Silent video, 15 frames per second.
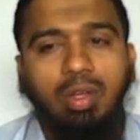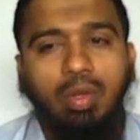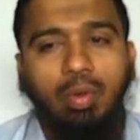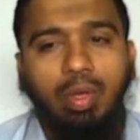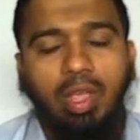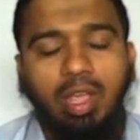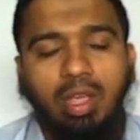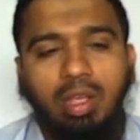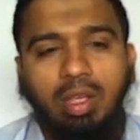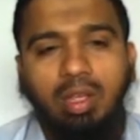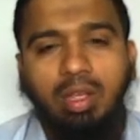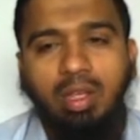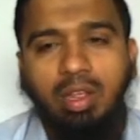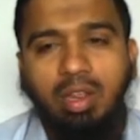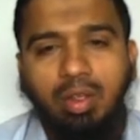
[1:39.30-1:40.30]
Okay,
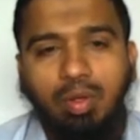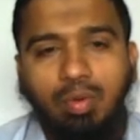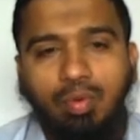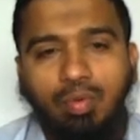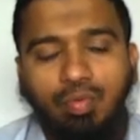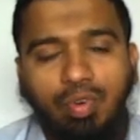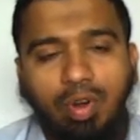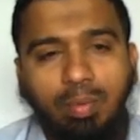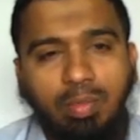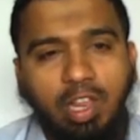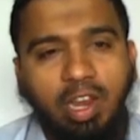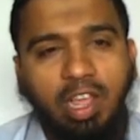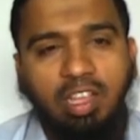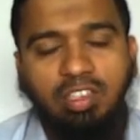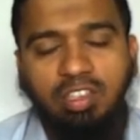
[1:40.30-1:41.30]
from the
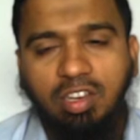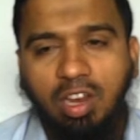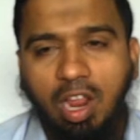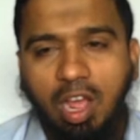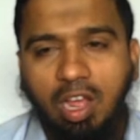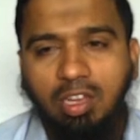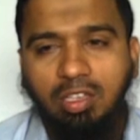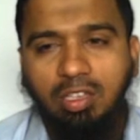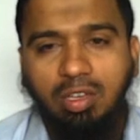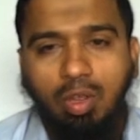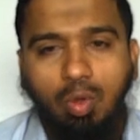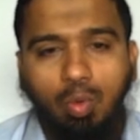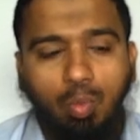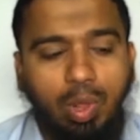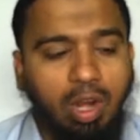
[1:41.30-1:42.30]
next class
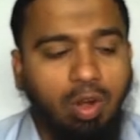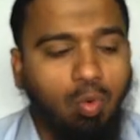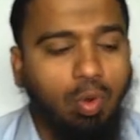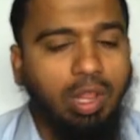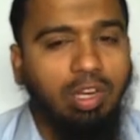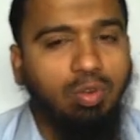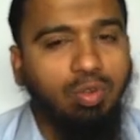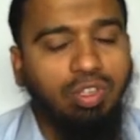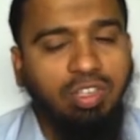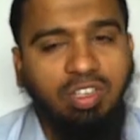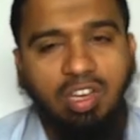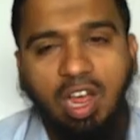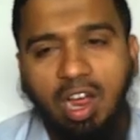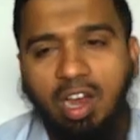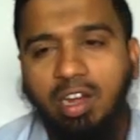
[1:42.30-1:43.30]
we are going to
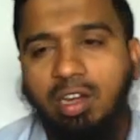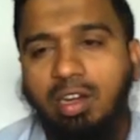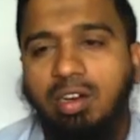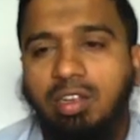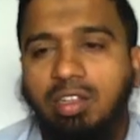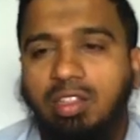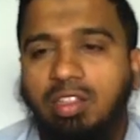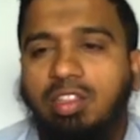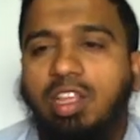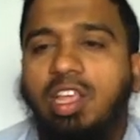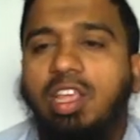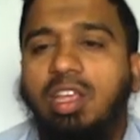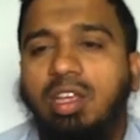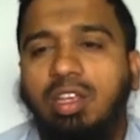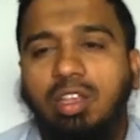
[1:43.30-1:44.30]
start
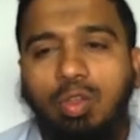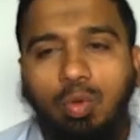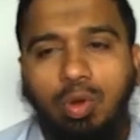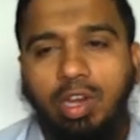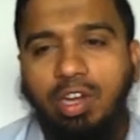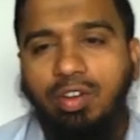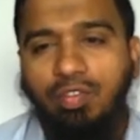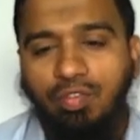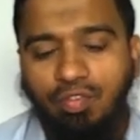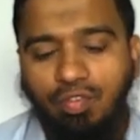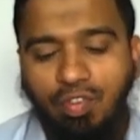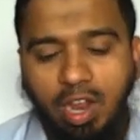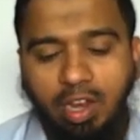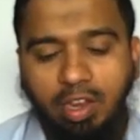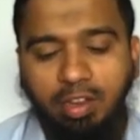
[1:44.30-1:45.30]
the unit
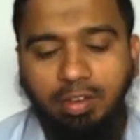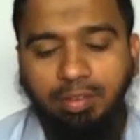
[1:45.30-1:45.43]
5.